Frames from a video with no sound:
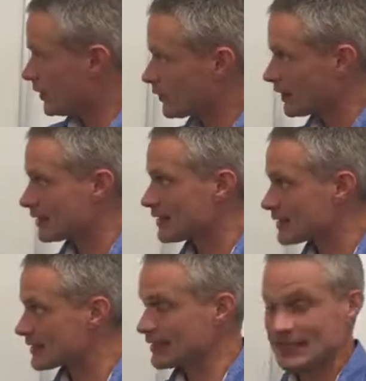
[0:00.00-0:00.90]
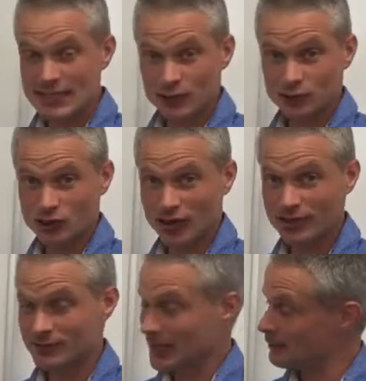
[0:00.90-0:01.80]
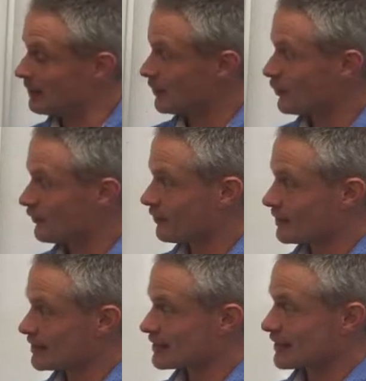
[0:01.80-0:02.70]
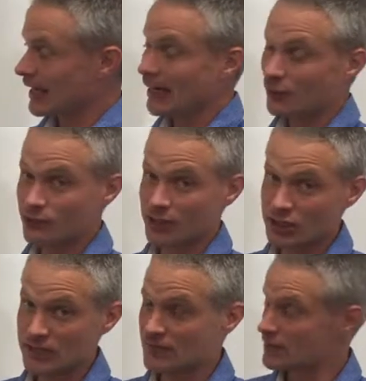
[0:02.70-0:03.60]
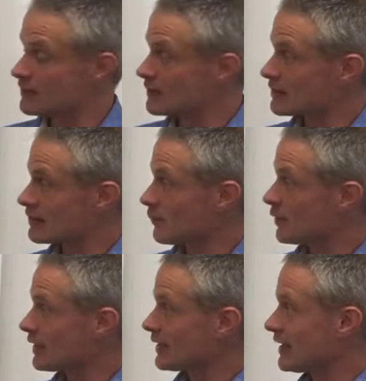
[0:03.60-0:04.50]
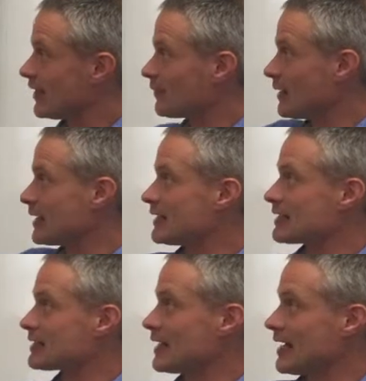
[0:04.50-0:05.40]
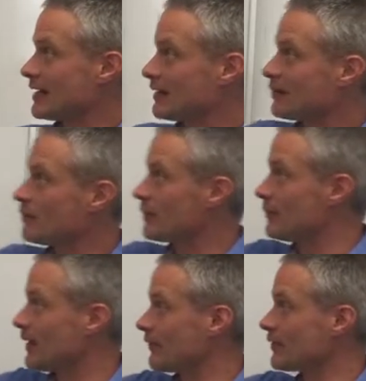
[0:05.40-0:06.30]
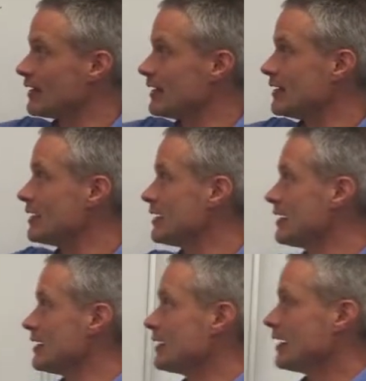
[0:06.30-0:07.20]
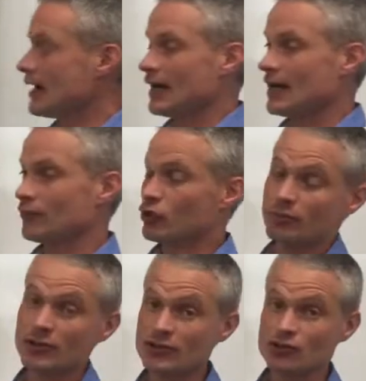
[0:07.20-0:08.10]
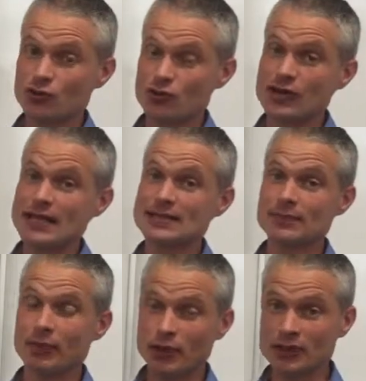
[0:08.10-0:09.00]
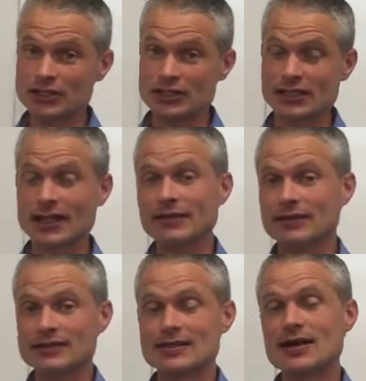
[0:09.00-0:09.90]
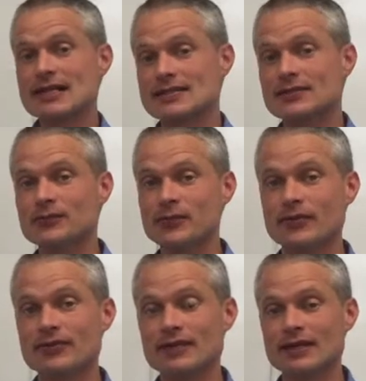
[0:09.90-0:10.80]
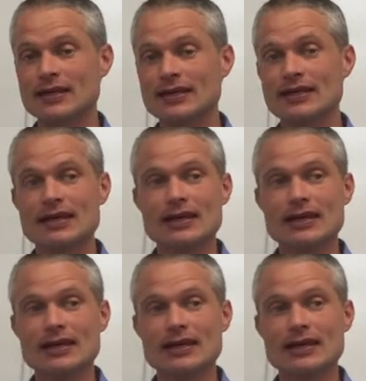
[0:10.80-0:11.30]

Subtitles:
we look at this detailed diagram here of this cow digestive system, we can help understand a little bit about the ruminant or grazer biology and how it ties in with the